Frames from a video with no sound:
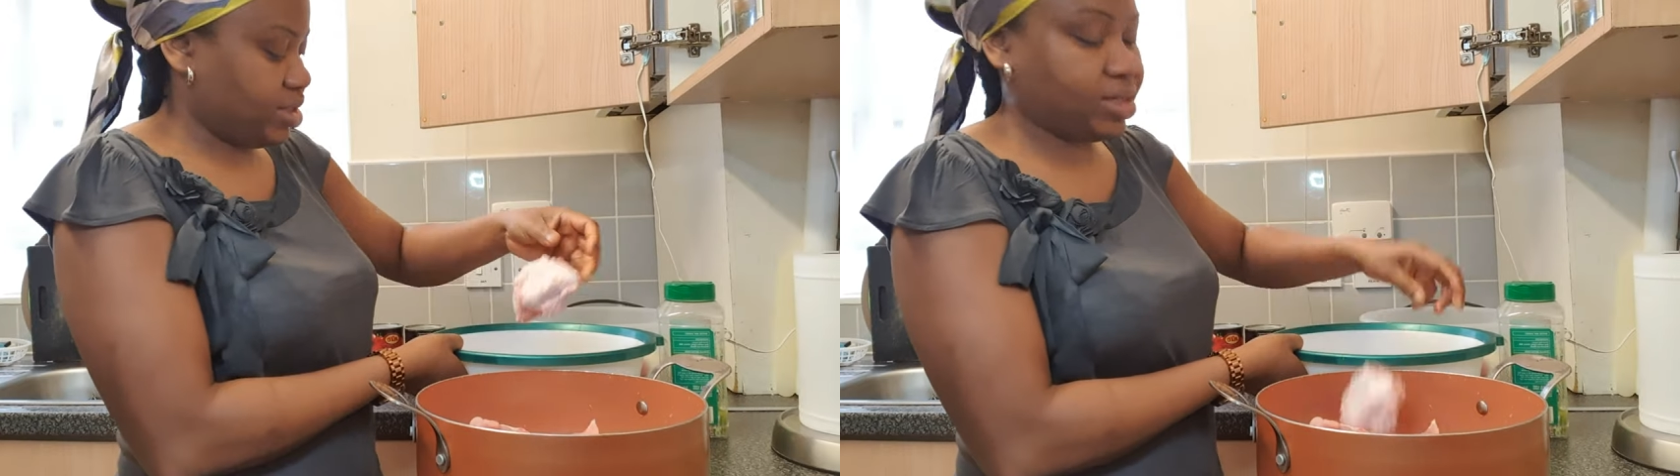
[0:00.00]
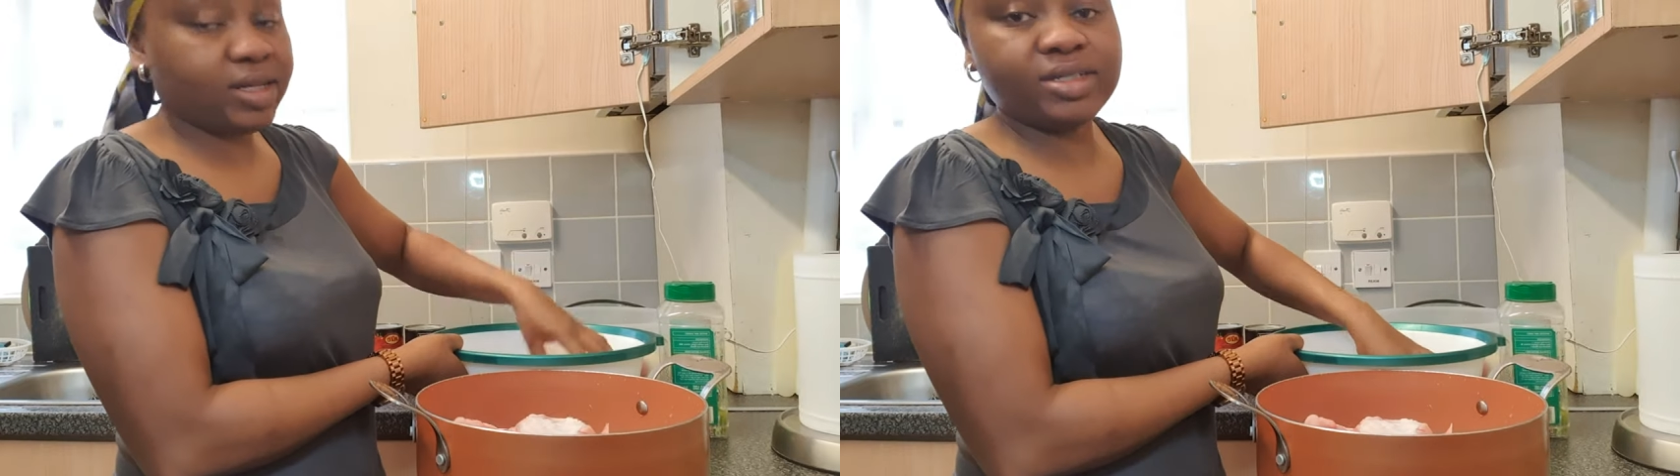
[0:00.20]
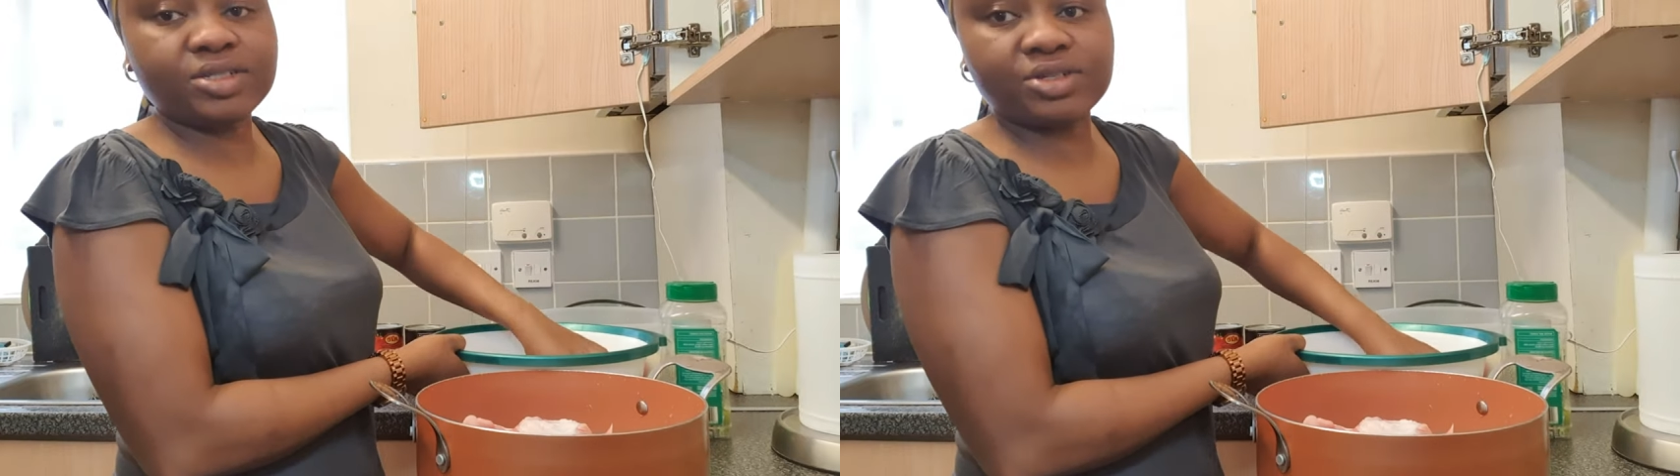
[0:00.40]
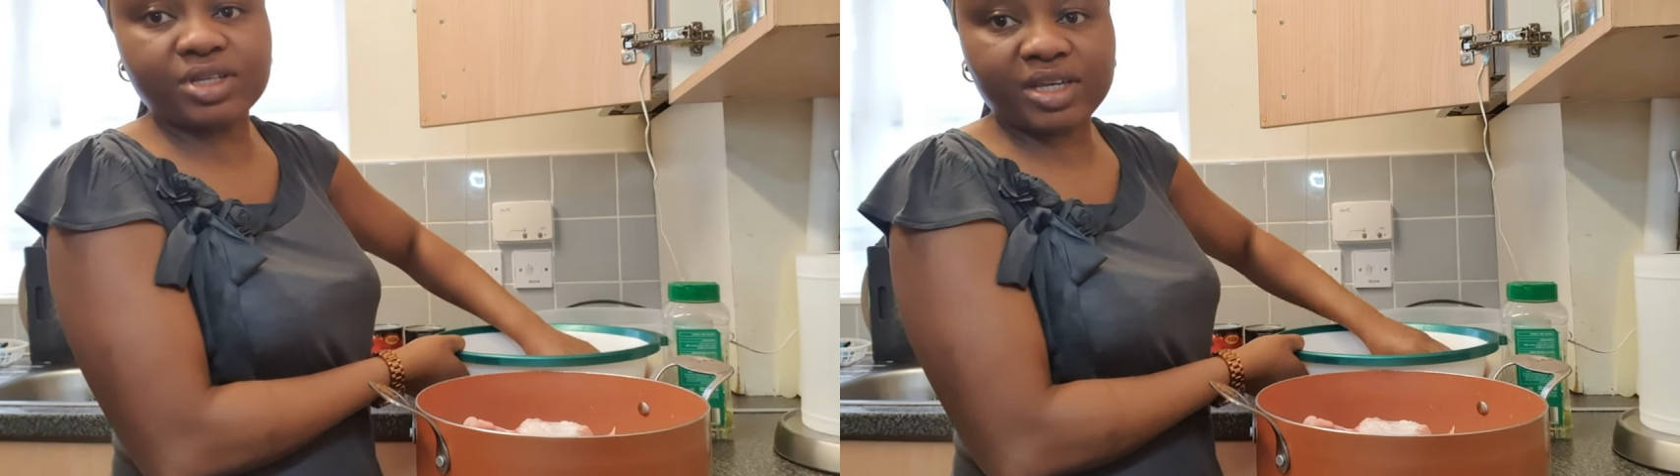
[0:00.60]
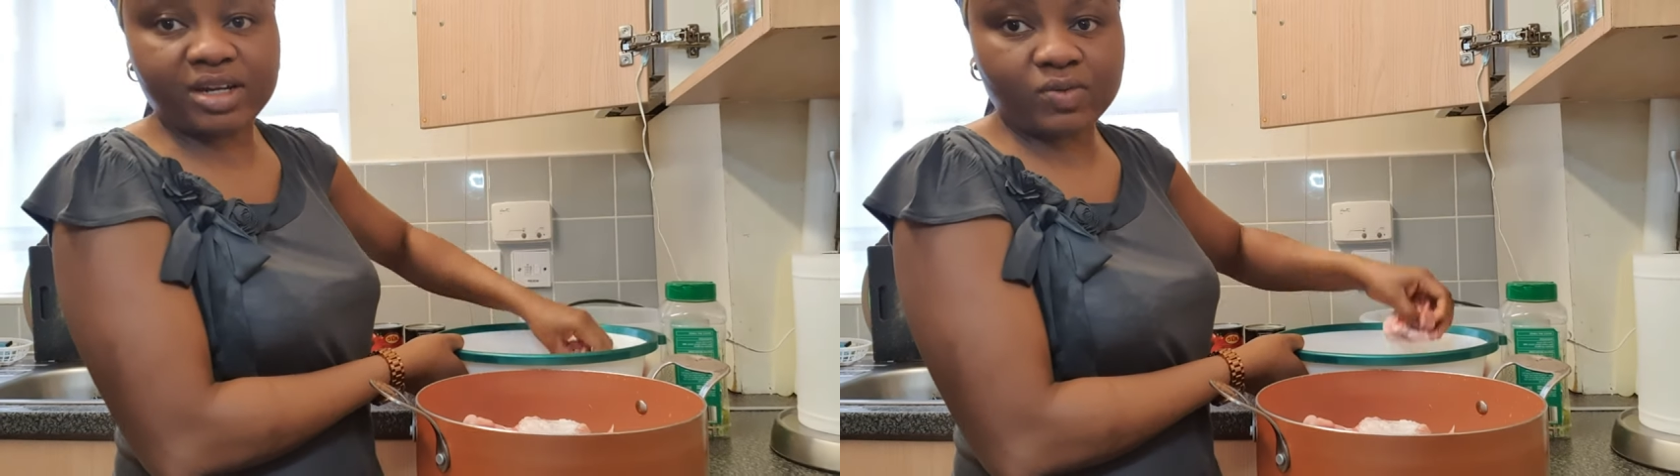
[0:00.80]
In case you
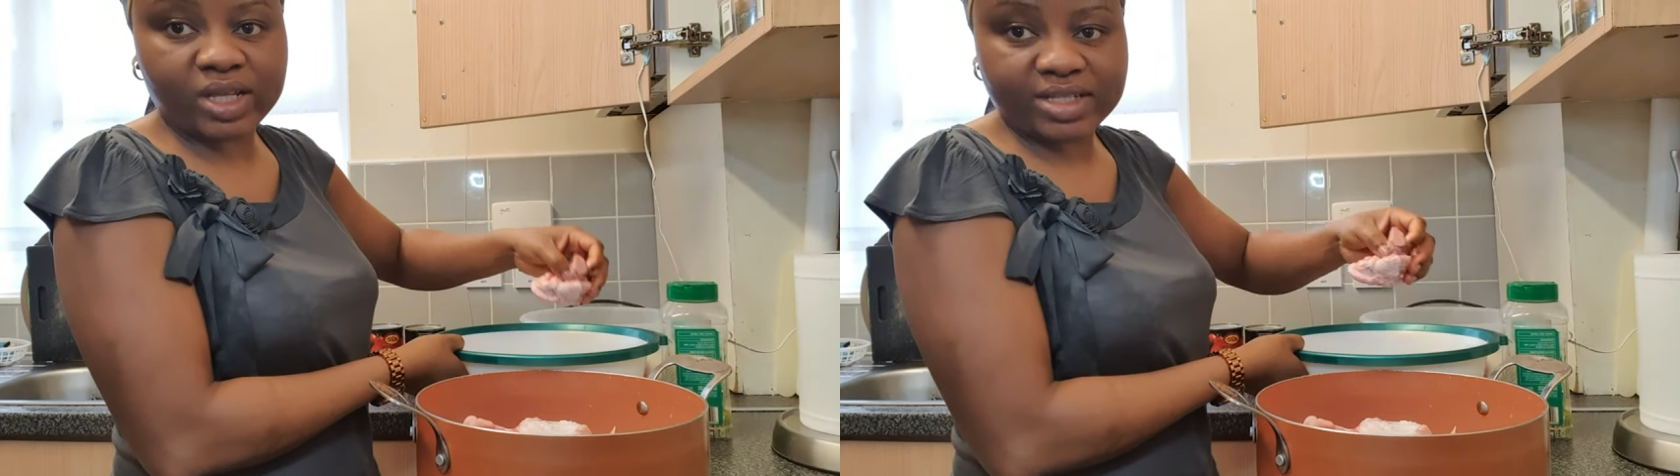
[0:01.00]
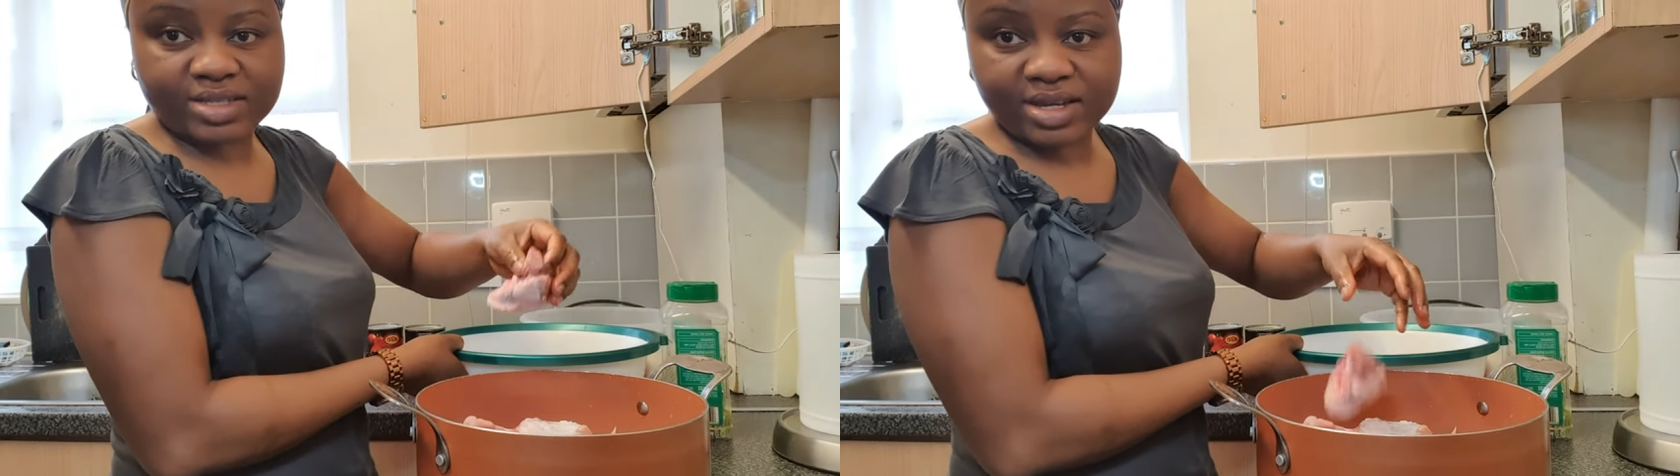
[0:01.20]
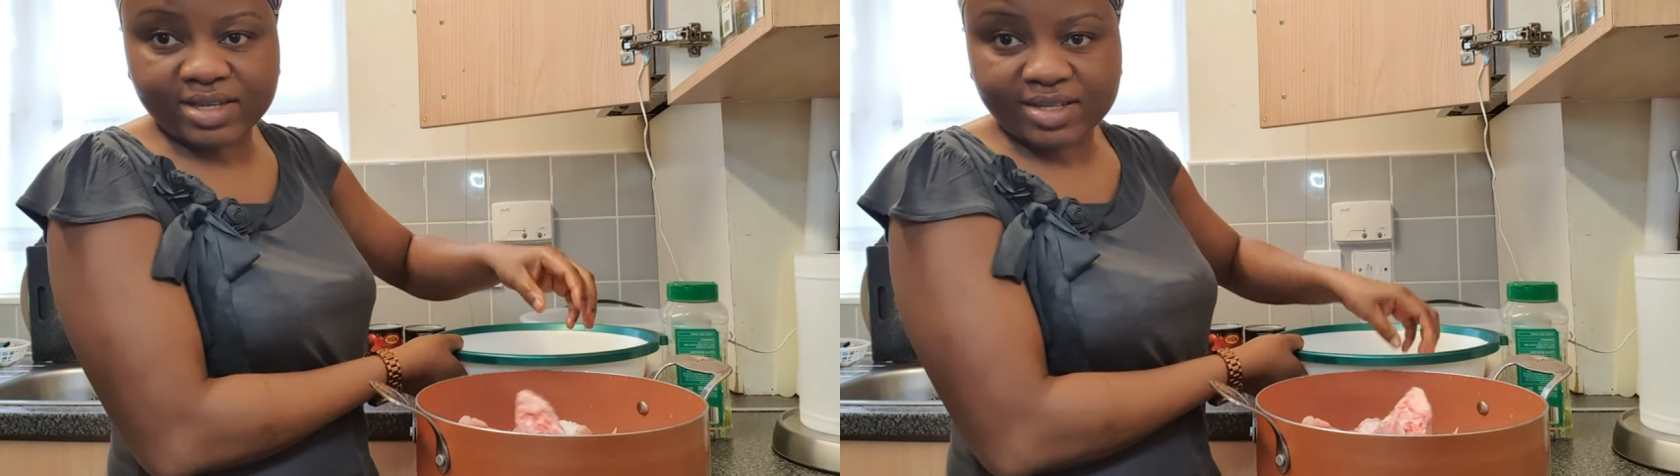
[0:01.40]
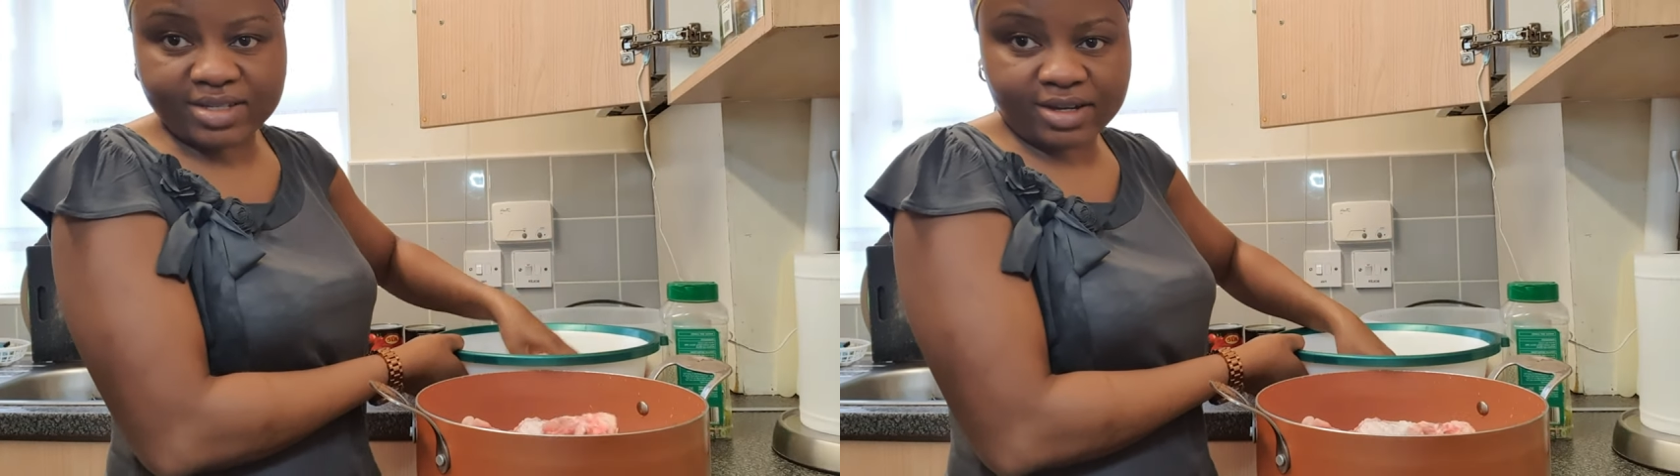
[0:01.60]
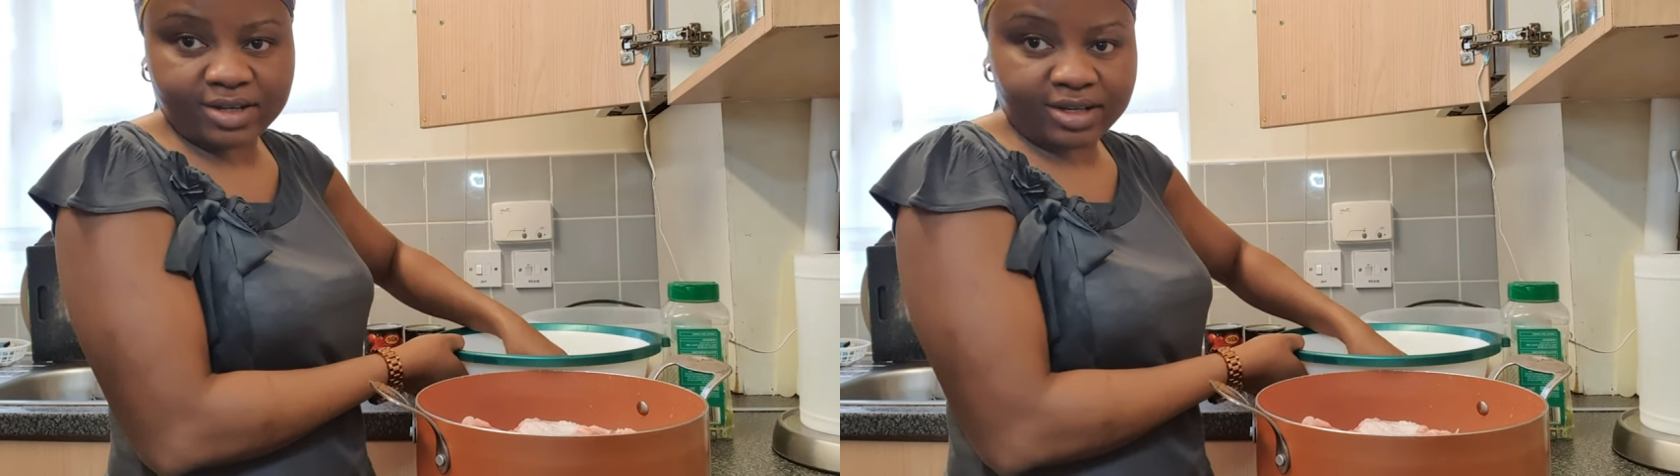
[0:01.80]
didn't hear when I stated
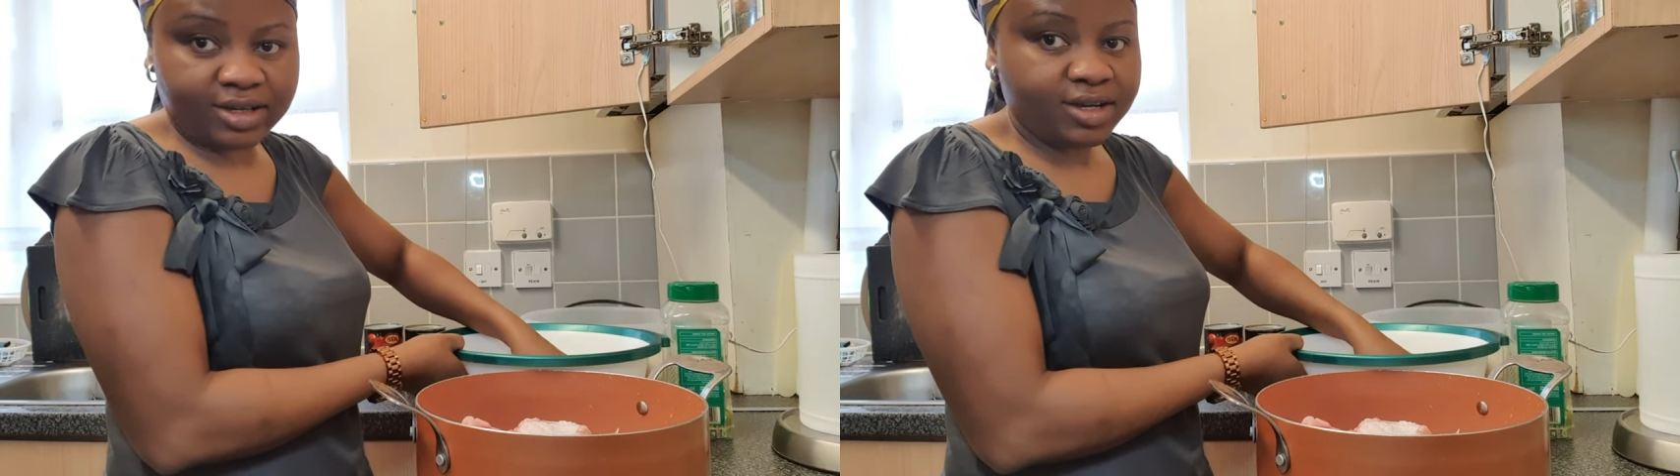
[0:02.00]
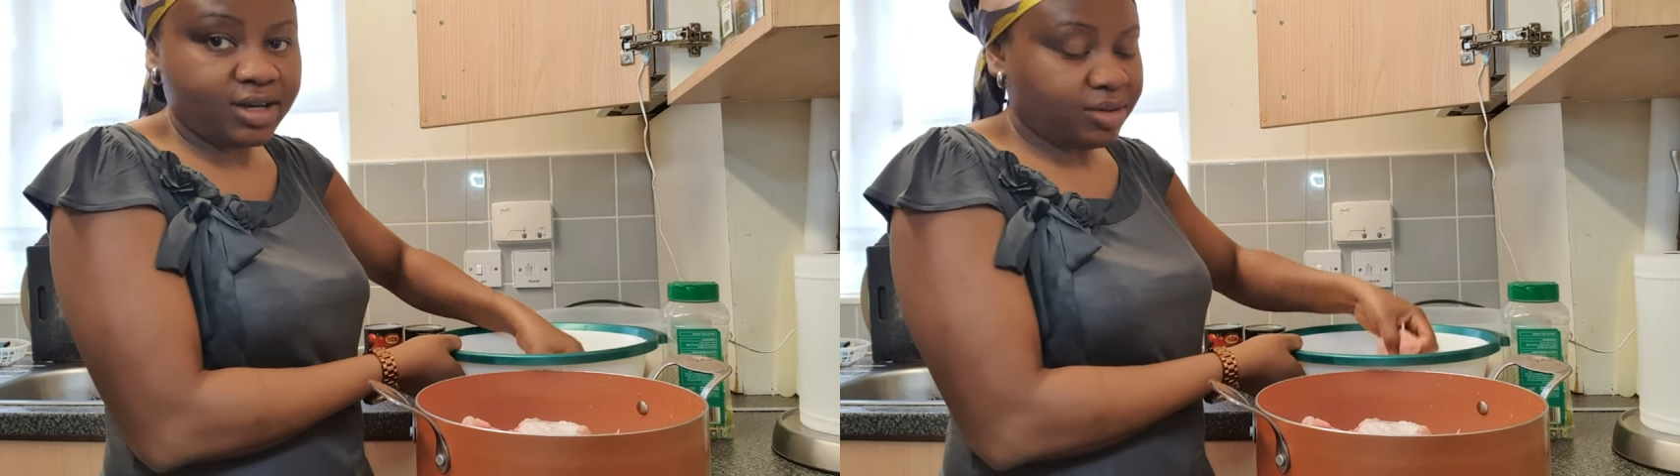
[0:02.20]
it earlier,